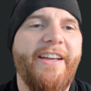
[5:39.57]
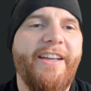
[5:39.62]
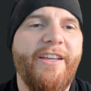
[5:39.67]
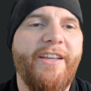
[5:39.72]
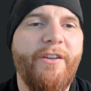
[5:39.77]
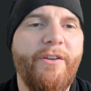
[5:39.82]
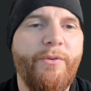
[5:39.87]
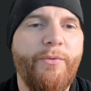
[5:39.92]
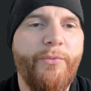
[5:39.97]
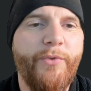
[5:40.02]

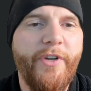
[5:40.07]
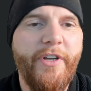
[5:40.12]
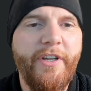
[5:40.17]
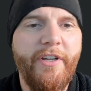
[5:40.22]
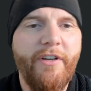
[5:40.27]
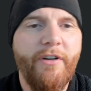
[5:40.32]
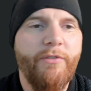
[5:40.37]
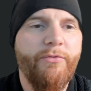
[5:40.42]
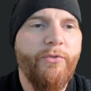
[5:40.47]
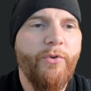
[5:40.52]

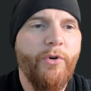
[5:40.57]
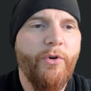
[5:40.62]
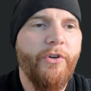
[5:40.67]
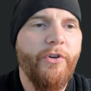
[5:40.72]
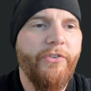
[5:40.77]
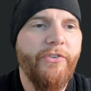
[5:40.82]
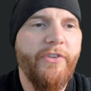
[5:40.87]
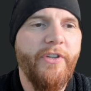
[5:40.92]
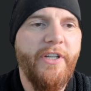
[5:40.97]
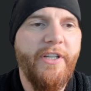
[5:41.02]
We of
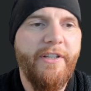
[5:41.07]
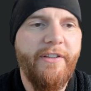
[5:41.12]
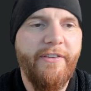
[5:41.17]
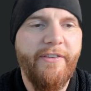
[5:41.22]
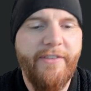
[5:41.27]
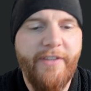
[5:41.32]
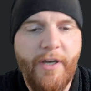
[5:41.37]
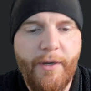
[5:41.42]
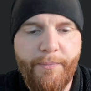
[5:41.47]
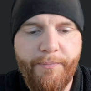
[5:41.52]
course need
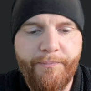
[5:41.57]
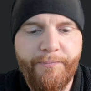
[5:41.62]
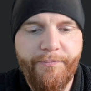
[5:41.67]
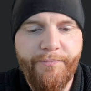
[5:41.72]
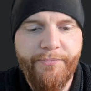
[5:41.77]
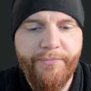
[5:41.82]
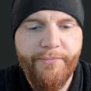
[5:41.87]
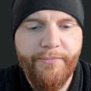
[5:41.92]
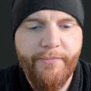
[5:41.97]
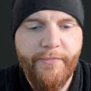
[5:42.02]

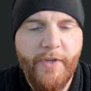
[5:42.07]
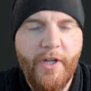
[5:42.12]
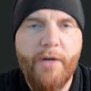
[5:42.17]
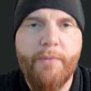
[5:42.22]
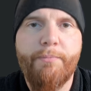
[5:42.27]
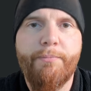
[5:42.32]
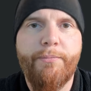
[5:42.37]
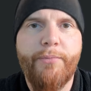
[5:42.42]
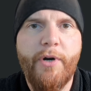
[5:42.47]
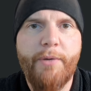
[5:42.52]
some
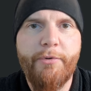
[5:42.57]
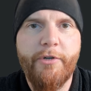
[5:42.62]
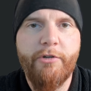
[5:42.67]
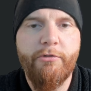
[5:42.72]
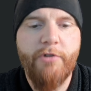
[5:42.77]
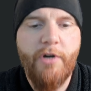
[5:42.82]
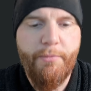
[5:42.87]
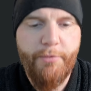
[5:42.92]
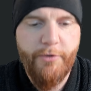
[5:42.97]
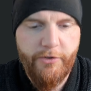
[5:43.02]
property
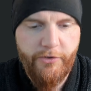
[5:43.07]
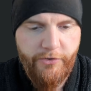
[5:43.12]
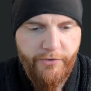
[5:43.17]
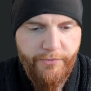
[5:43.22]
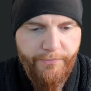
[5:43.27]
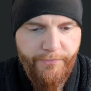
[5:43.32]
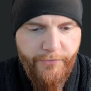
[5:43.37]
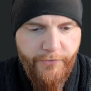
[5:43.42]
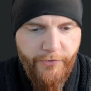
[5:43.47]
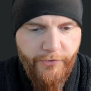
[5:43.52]
wrappers.